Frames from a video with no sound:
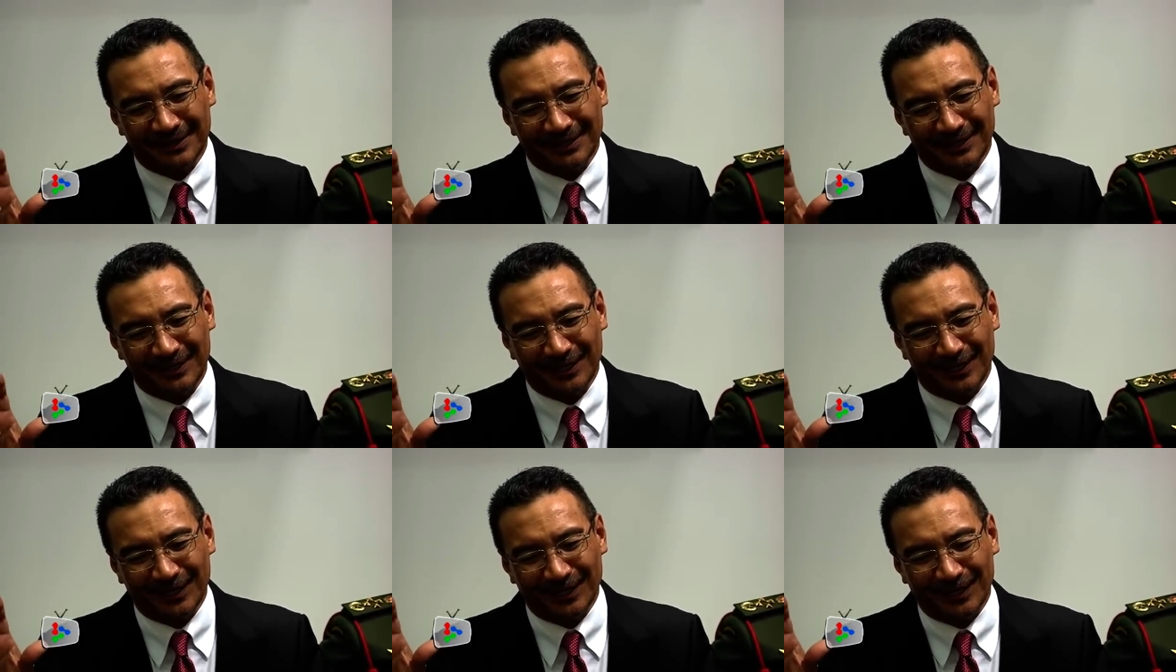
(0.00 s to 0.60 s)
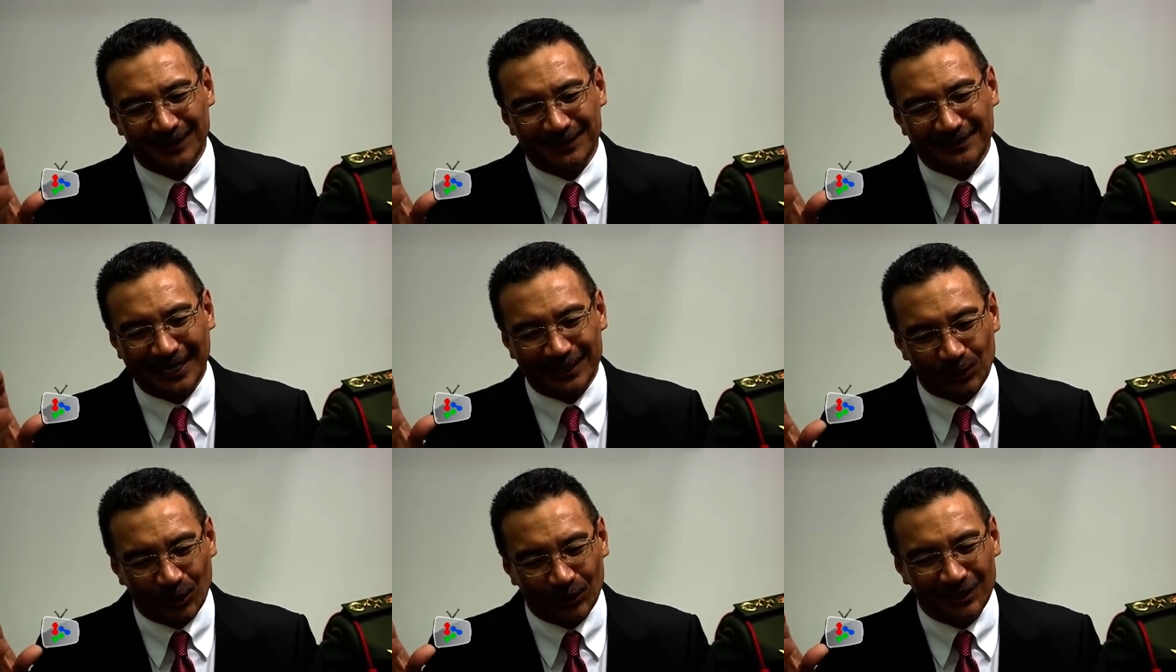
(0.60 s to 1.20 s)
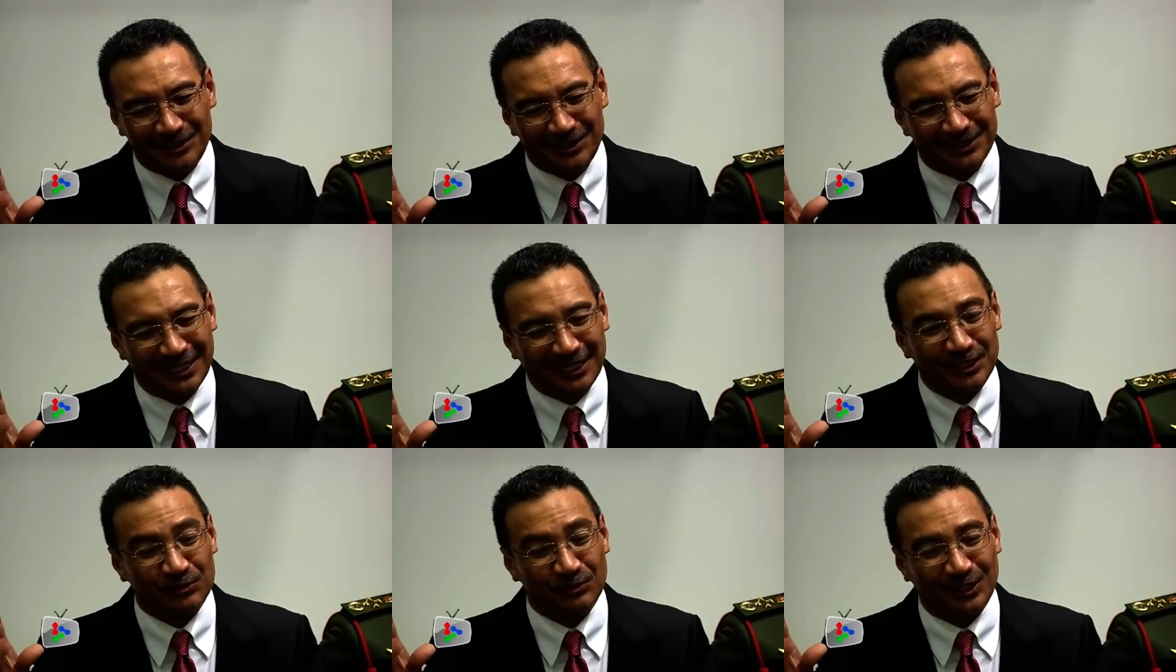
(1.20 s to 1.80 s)
uh, technology
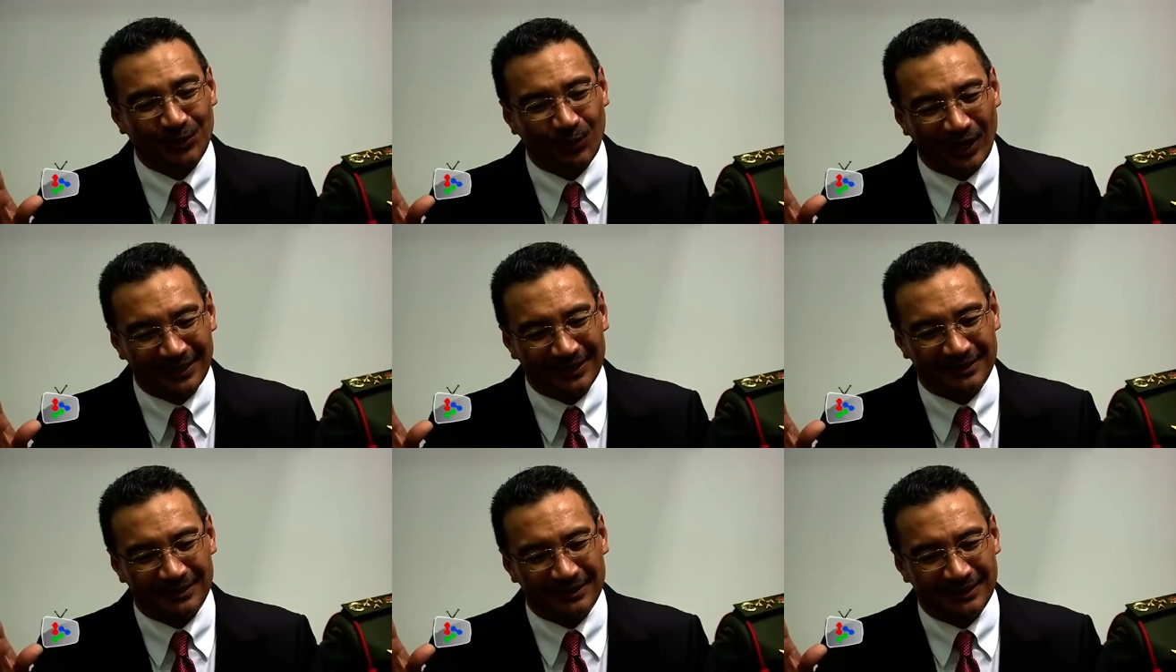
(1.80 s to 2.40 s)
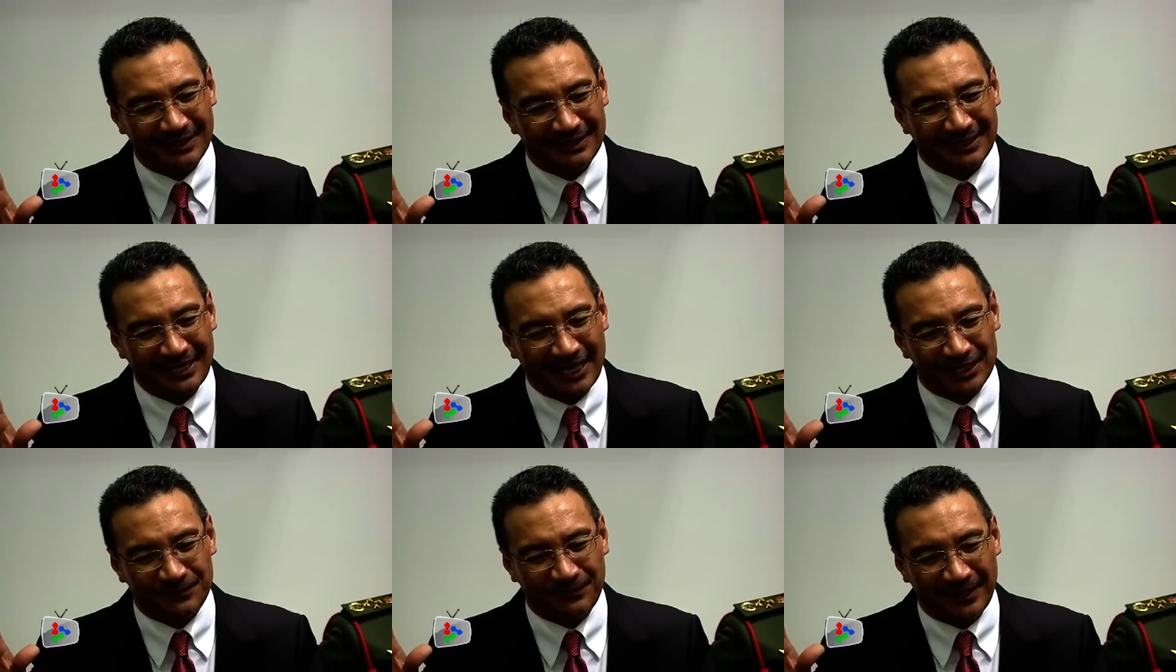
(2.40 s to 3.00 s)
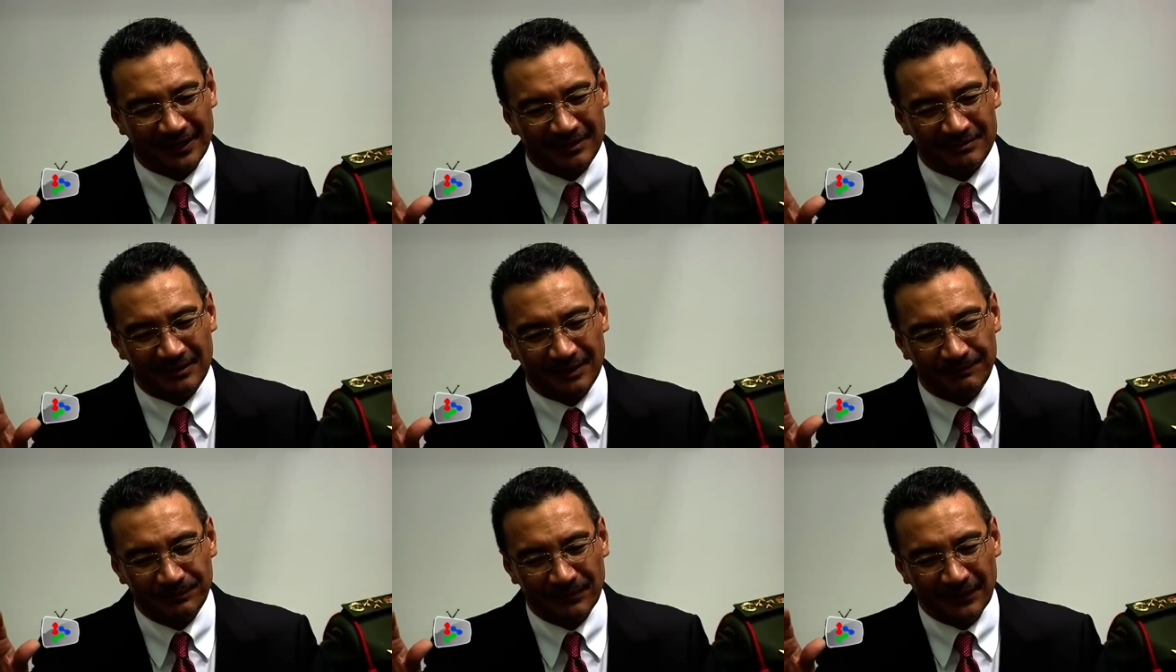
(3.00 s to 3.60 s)
that is required in the next phase,
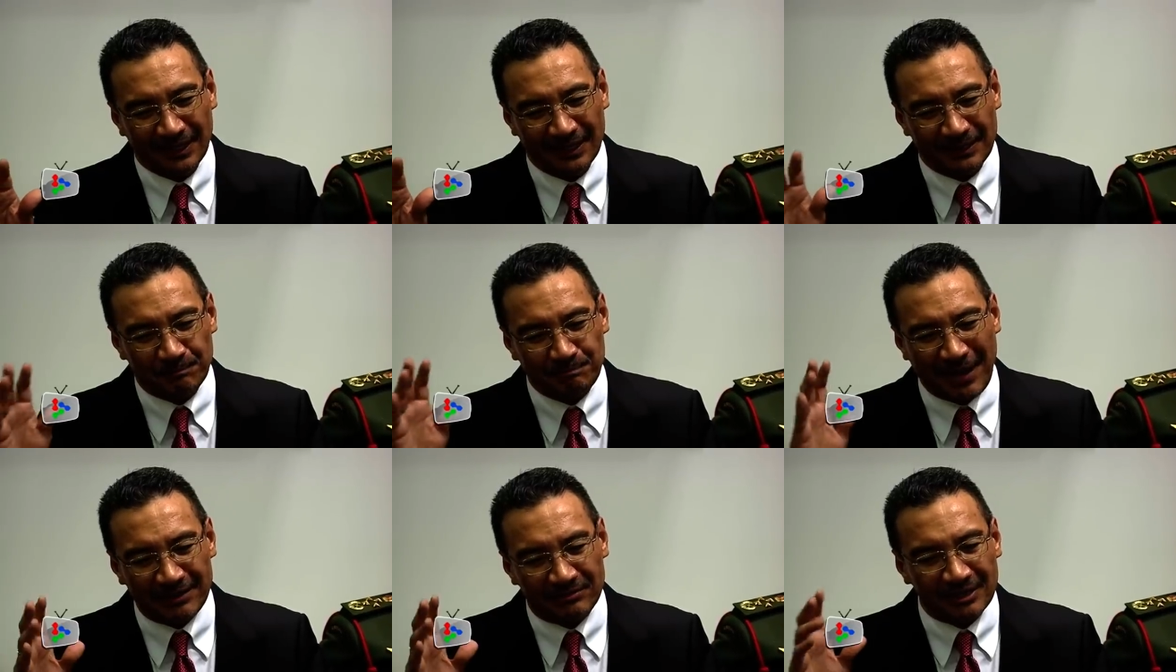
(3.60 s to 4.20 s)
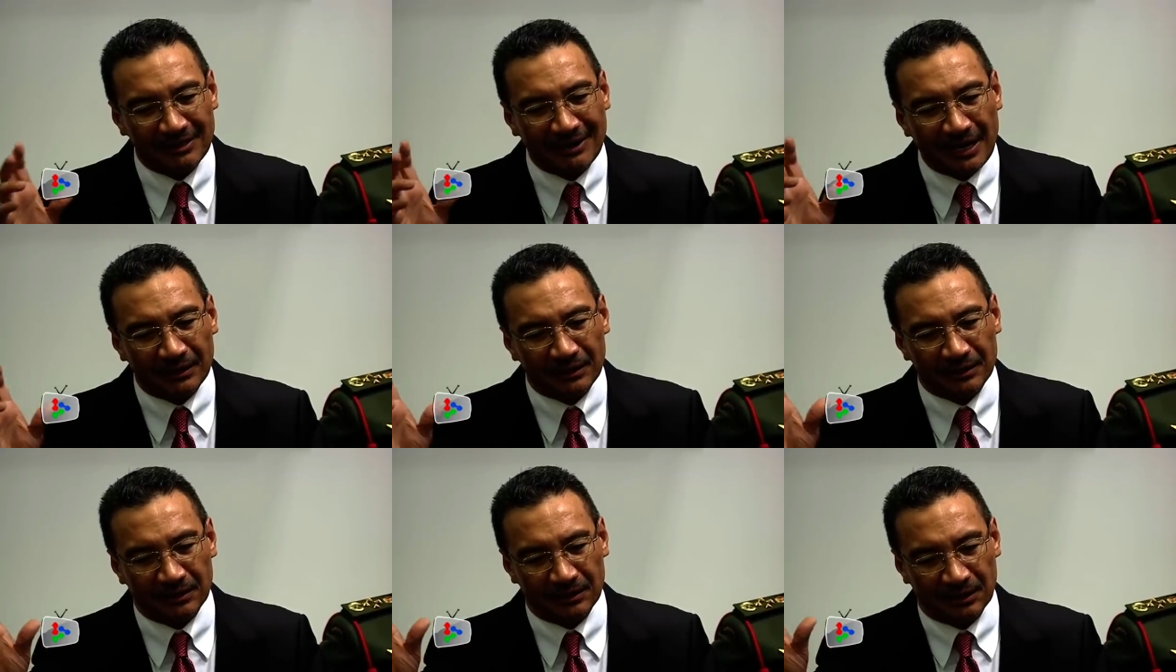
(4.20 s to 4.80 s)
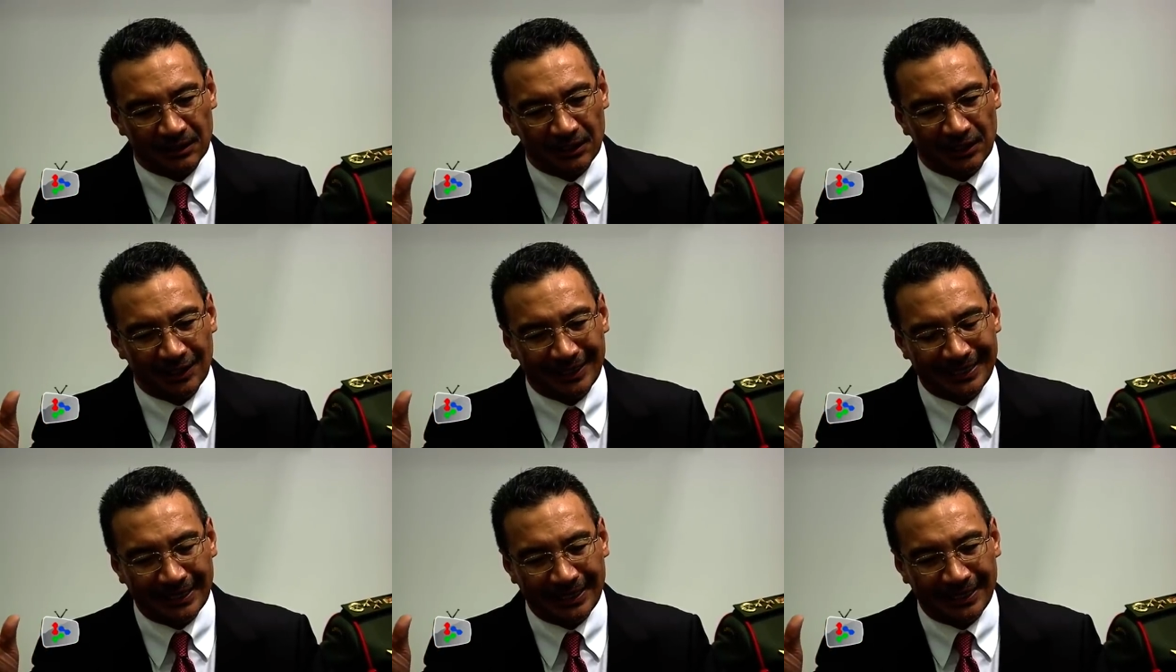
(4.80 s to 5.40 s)
parallel
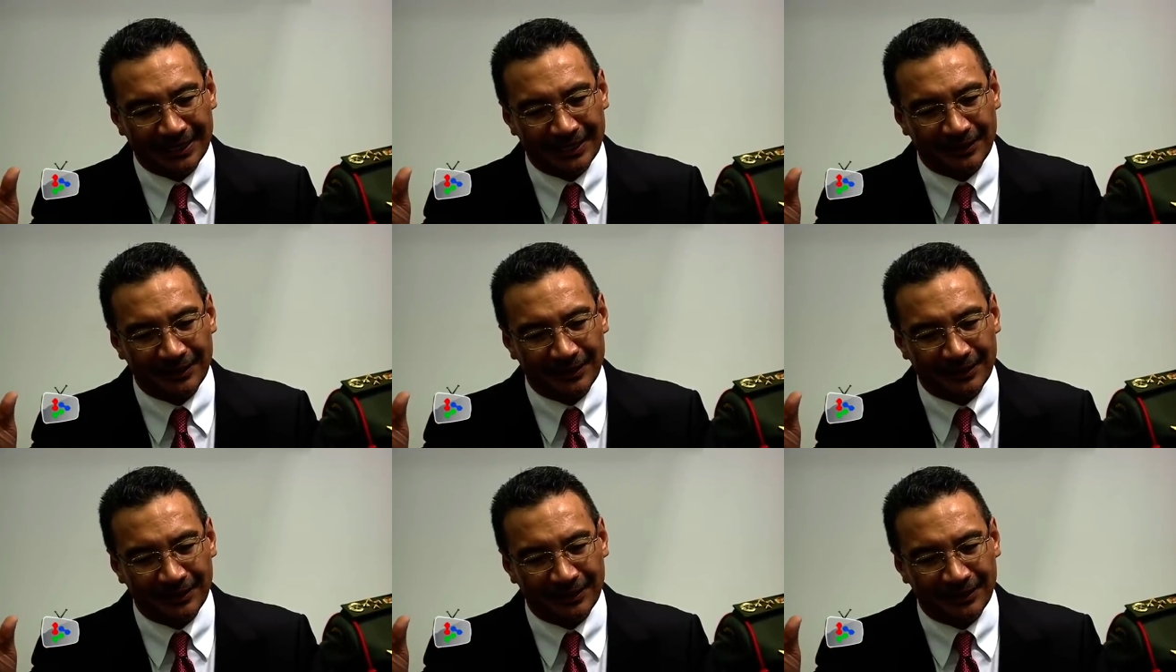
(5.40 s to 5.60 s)
uh,